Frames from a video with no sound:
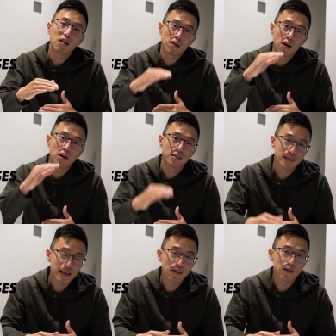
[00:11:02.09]
our
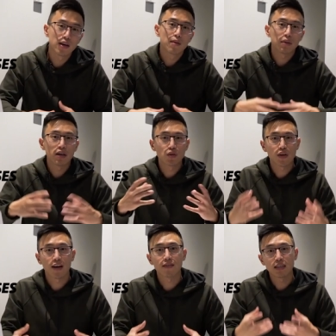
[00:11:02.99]
costs down because we
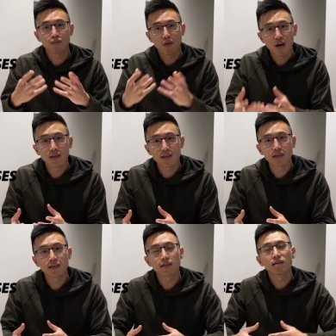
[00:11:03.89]
have these
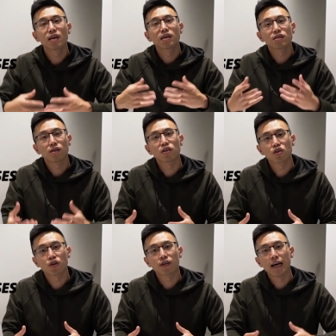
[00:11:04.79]
processes to
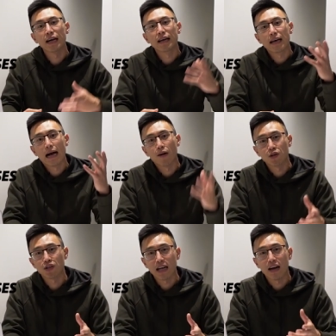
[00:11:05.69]
ensure that
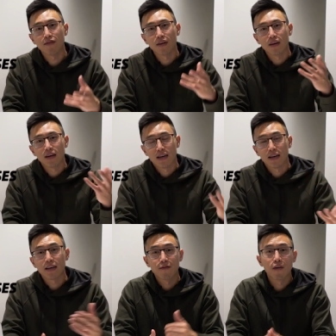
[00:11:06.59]
our staff
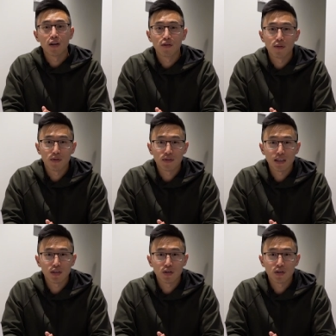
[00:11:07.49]
uh, can follow the
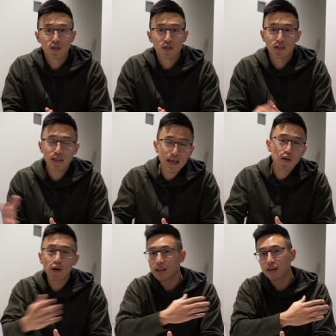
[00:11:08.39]
procedures to take
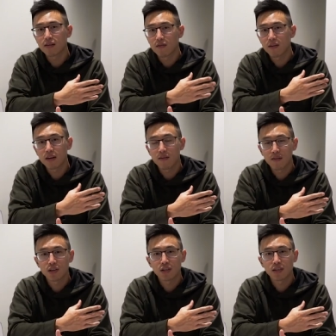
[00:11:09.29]
away the
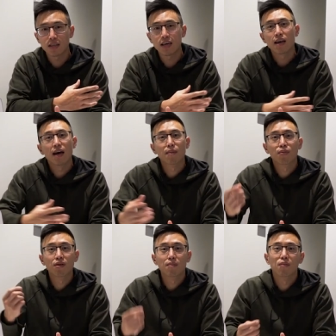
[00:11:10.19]
inefficiency and
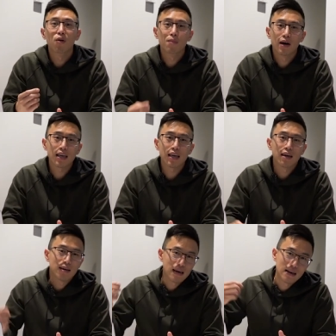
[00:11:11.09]
put more money
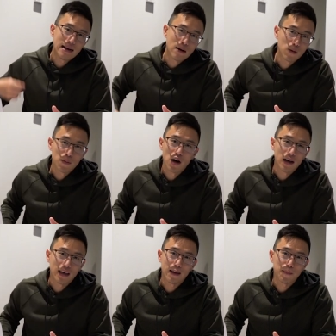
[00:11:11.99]
in our
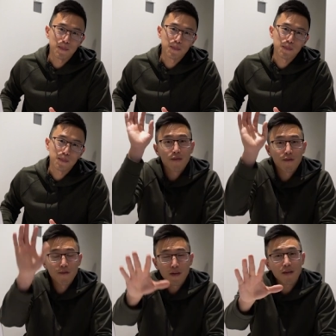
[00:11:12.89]
pocket. The
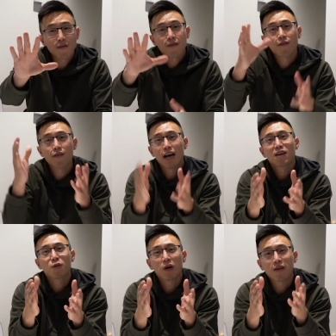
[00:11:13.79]
fifth and
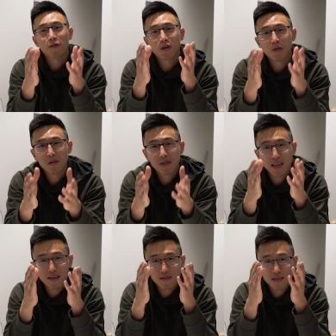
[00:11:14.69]
final way for you to
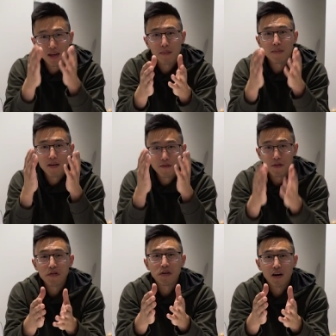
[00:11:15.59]
save some
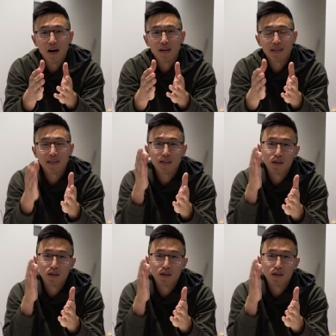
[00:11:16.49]
food costs is